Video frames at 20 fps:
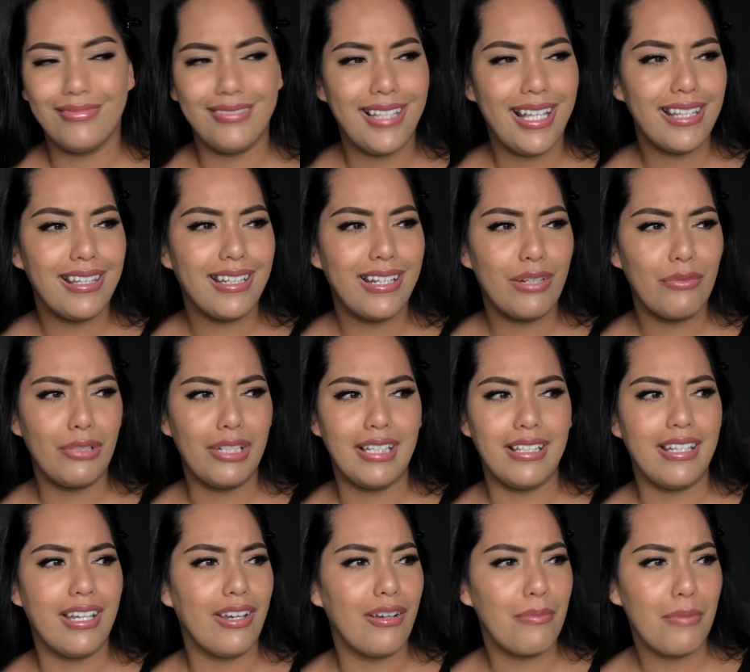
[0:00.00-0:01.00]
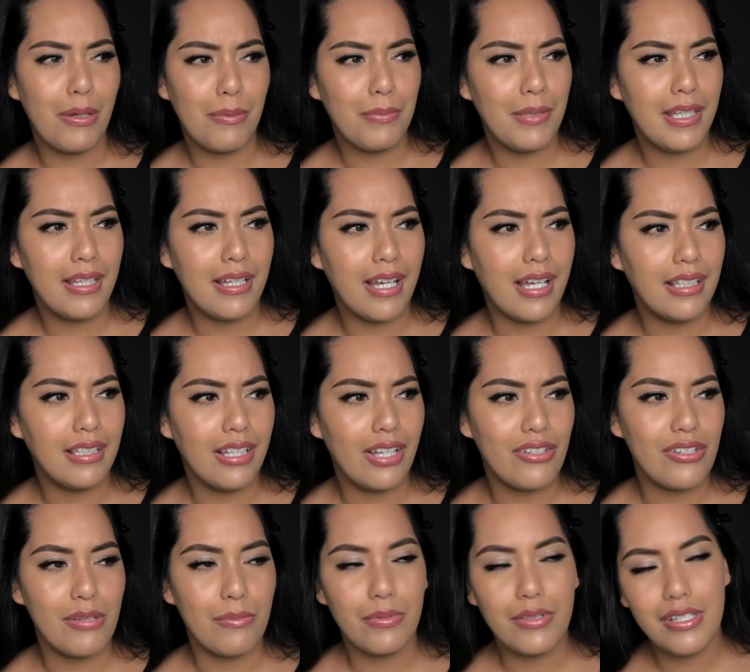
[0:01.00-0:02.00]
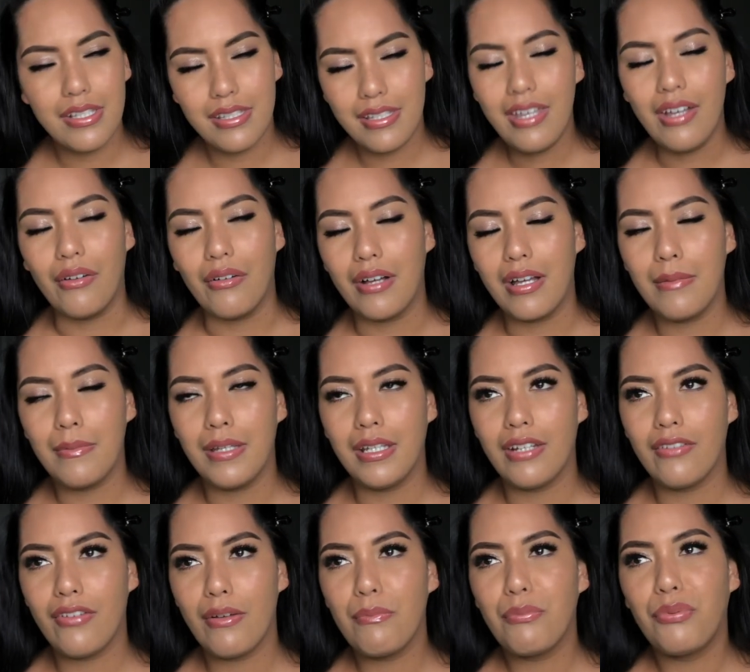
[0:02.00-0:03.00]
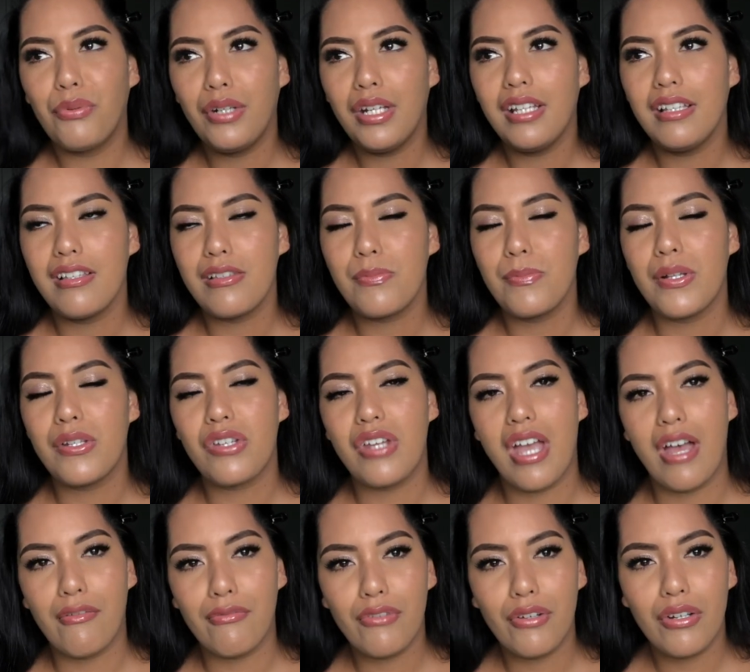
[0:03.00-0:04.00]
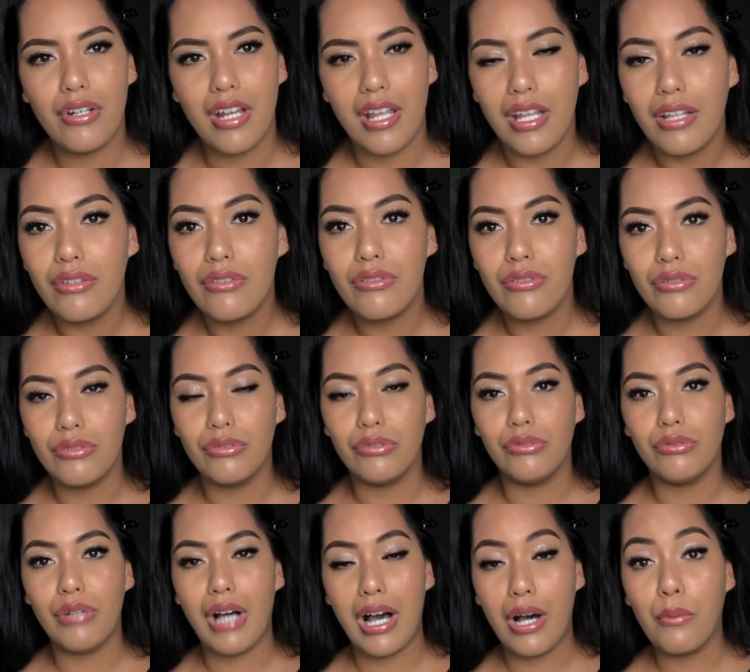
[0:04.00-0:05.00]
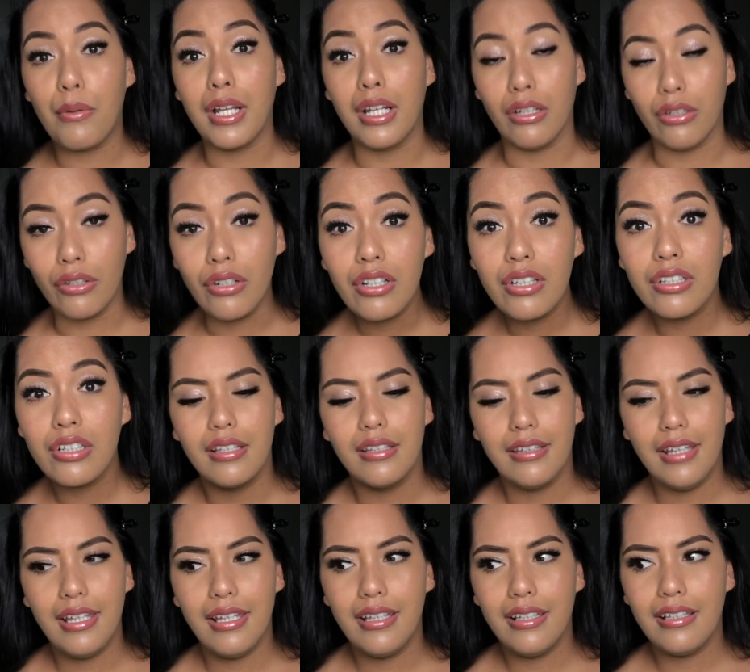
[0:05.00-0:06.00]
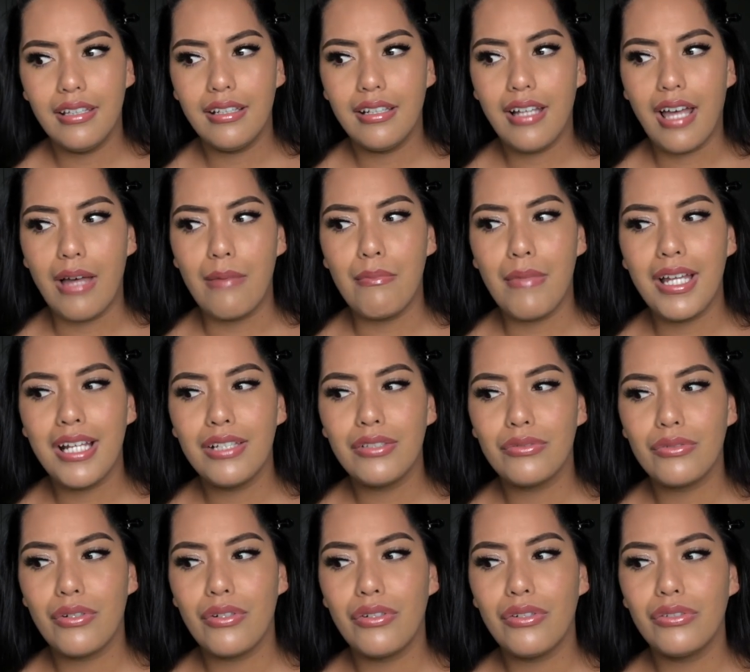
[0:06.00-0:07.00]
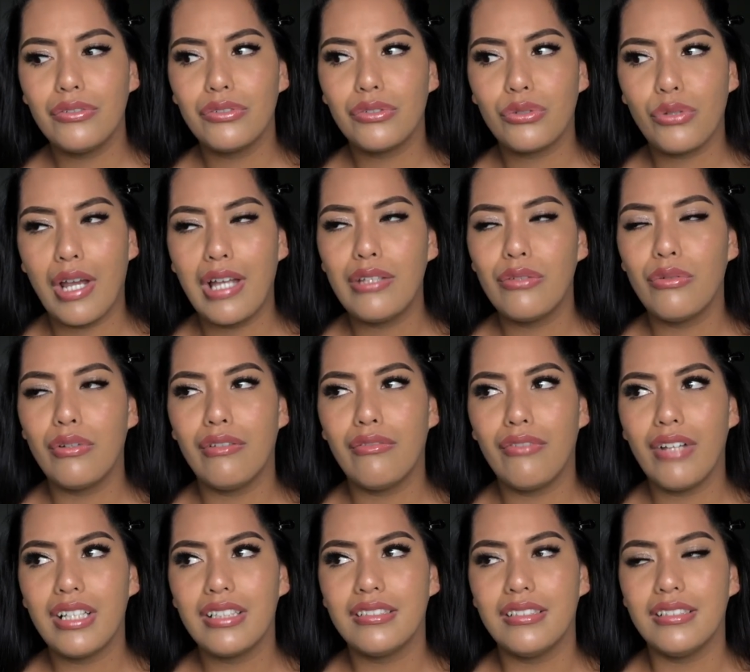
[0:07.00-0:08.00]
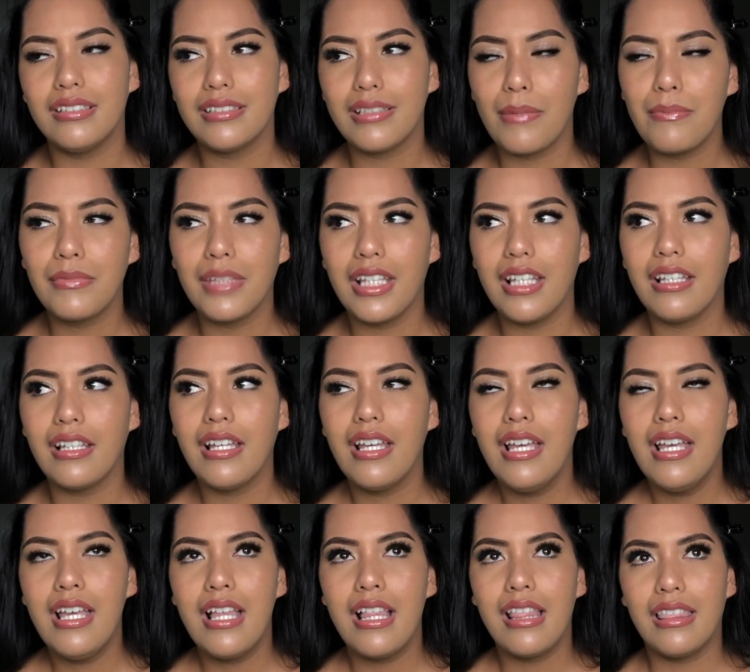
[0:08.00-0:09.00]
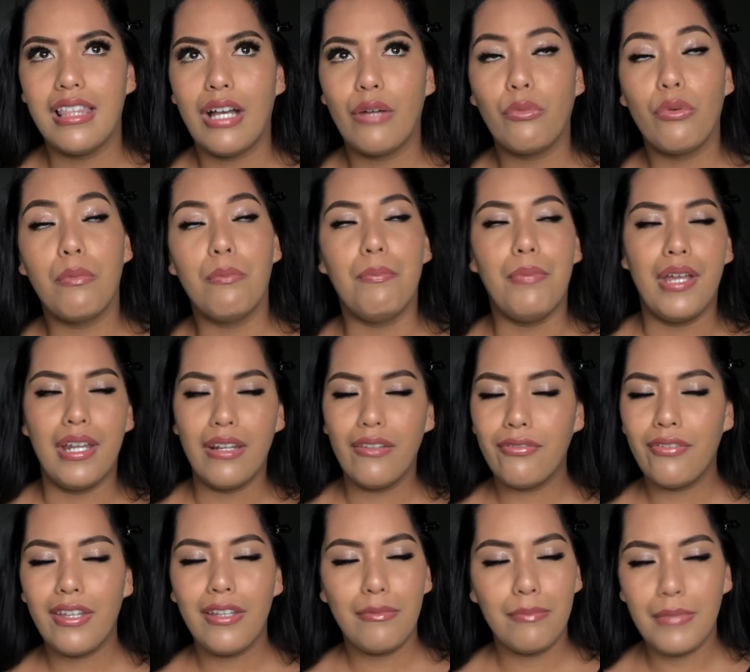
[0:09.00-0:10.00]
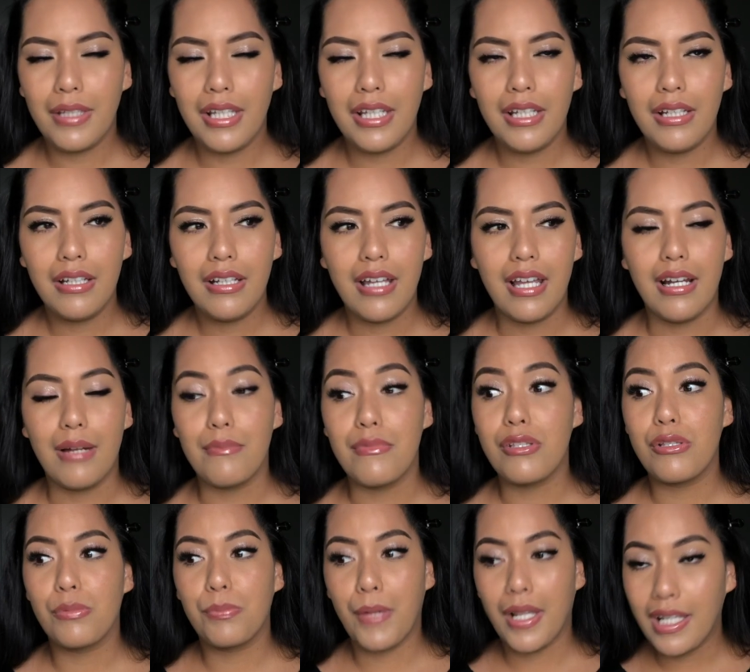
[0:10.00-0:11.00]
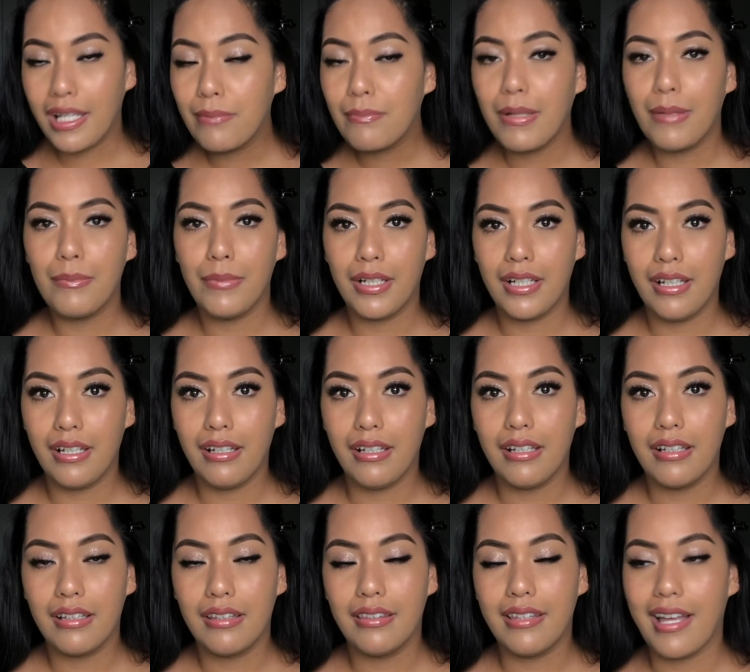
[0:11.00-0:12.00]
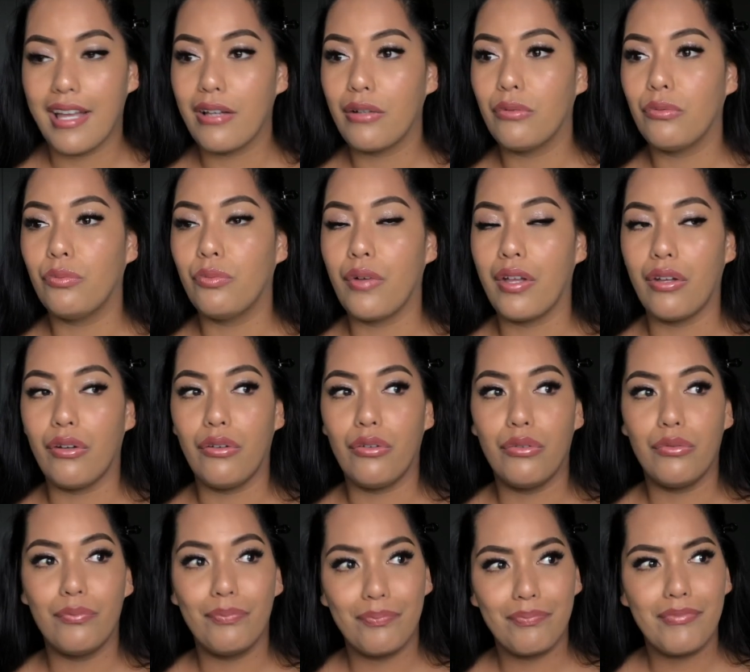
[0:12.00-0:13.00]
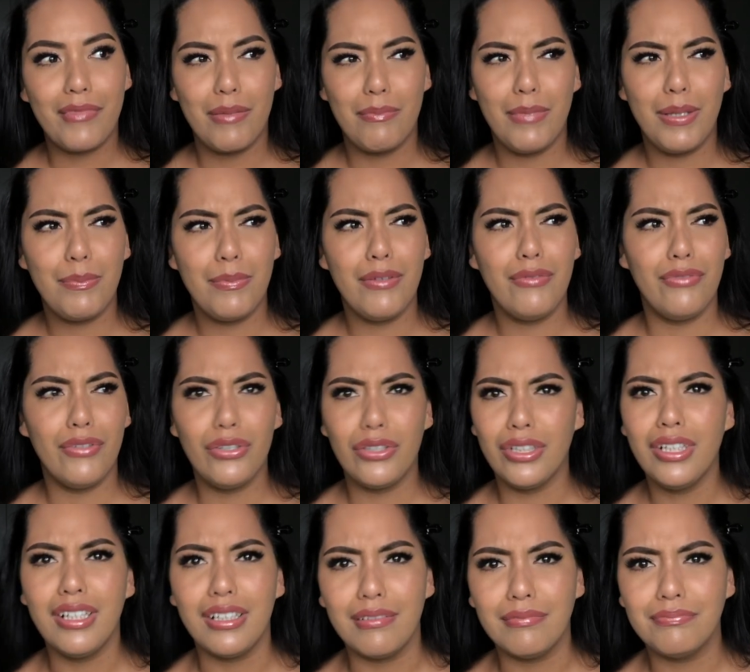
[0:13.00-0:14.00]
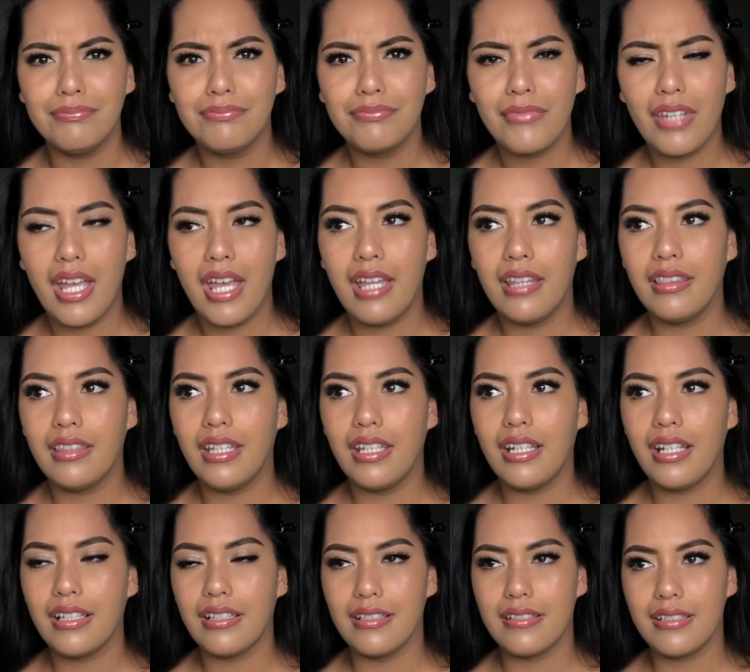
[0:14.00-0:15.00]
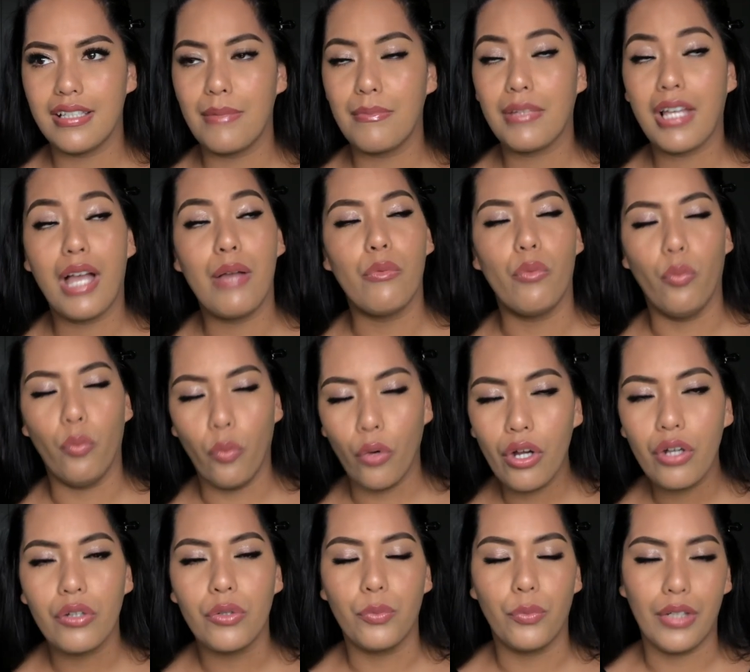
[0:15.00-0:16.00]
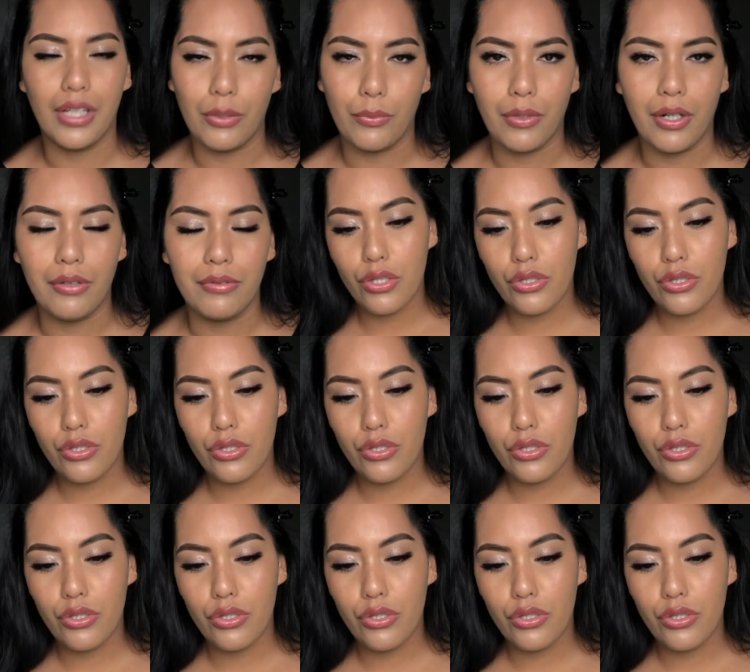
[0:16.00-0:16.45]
Not that I really care about being eye-catching, but still, I mean, if I'm putting this much effort into how I look, then I might as well try to invest in something that will benefit me, and I'm spending my money that will make me feel good, and then at the same time work really well.